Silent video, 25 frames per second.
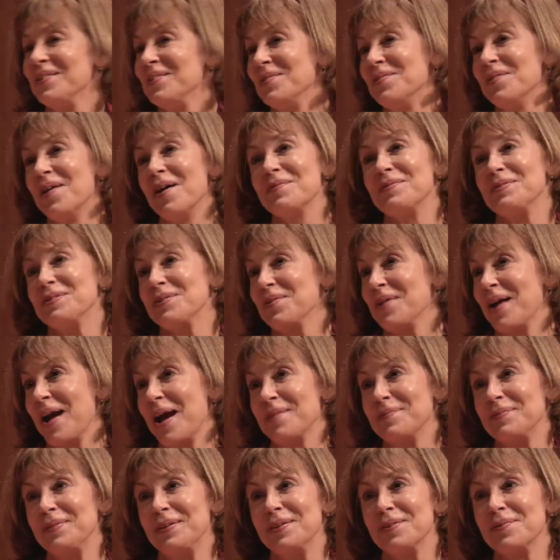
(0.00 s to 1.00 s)
you. I'm so
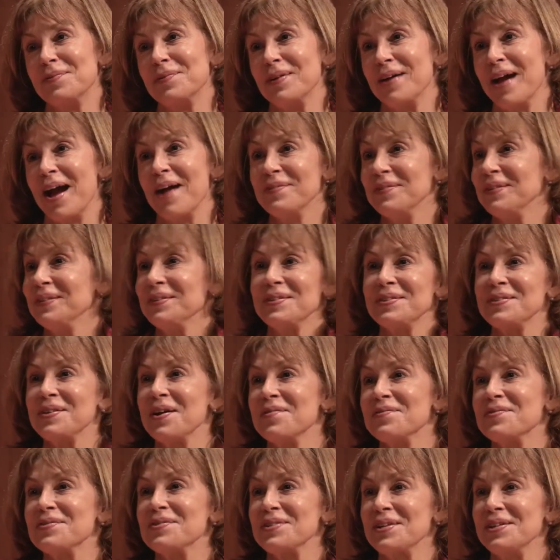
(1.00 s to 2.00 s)
happy that we're having this
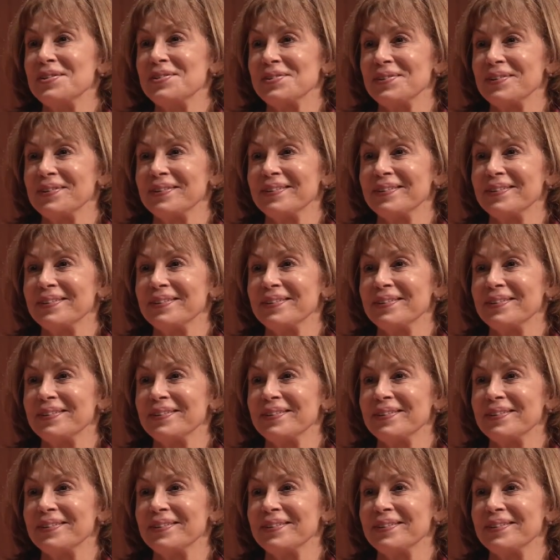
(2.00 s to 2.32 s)
conversation.